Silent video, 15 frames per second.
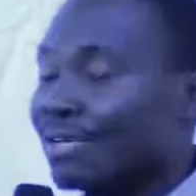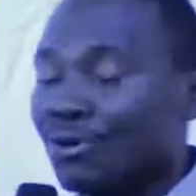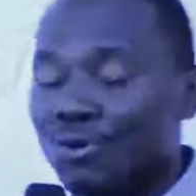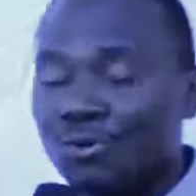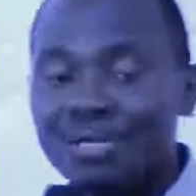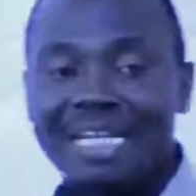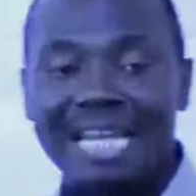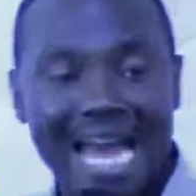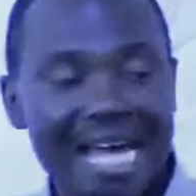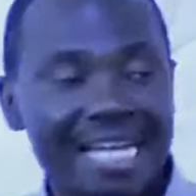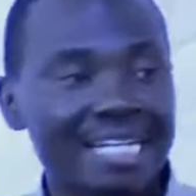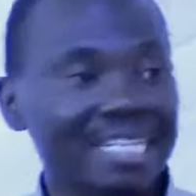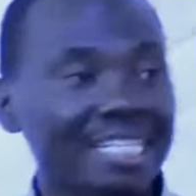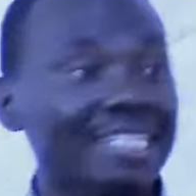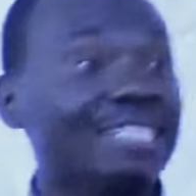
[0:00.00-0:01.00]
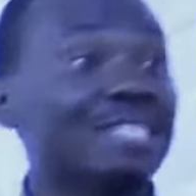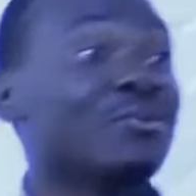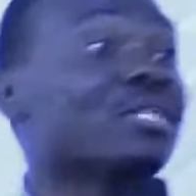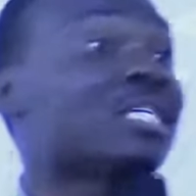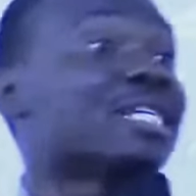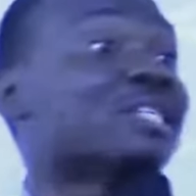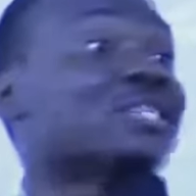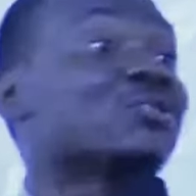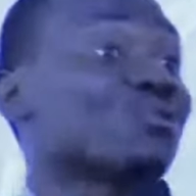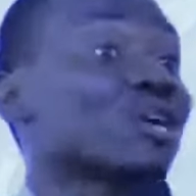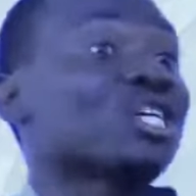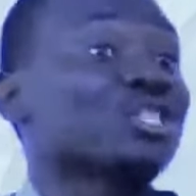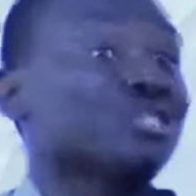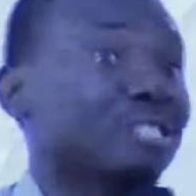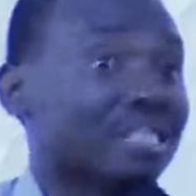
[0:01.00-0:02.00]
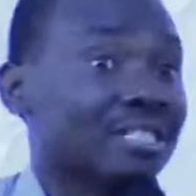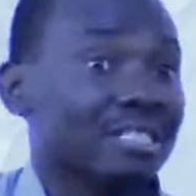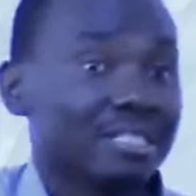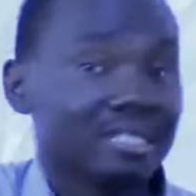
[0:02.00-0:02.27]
or you would land in greater destruction,